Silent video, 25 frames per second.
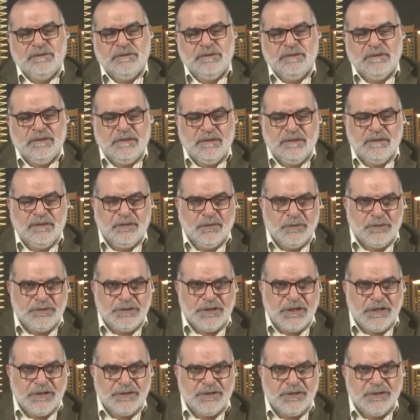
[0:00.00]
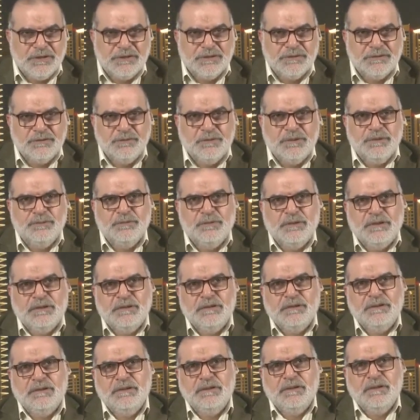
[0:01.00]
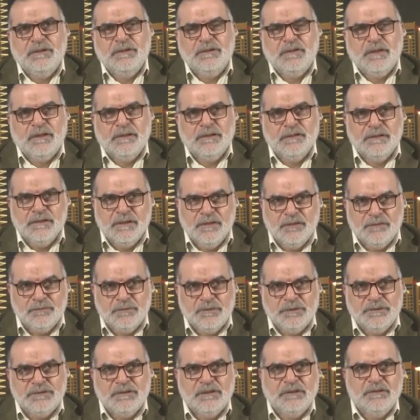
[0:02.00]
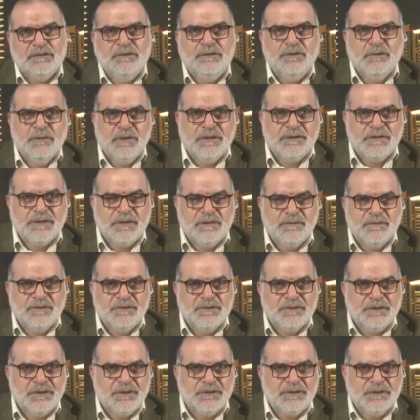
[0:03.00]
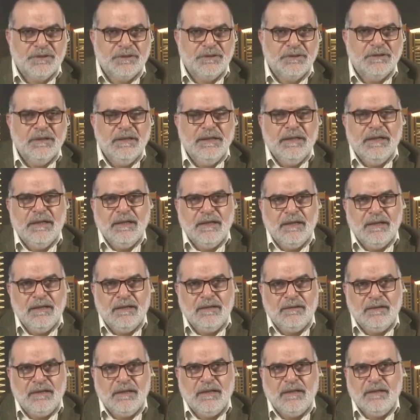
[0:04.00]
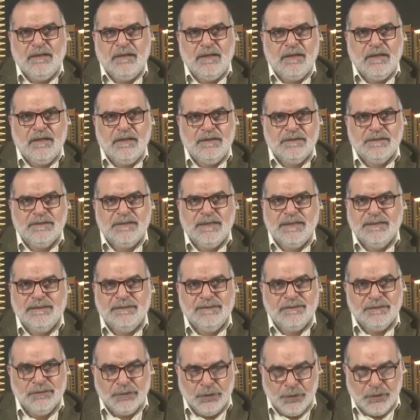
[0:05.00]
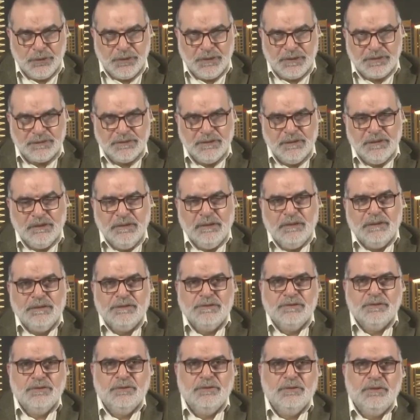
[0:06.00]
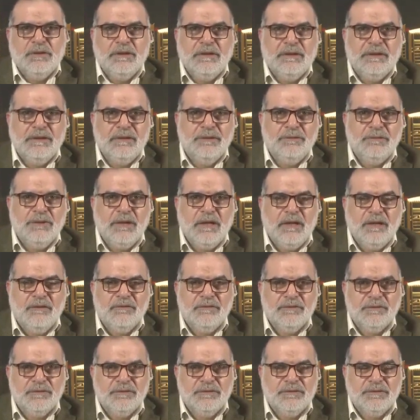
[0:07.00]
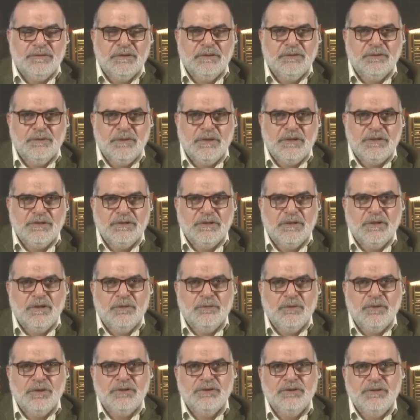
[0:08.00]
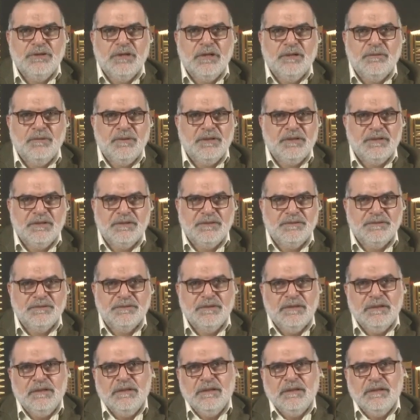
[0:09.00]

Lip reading: the negotiations between the Iraqi government and the US administration has led nowhere. So here we have a situation in which the Americans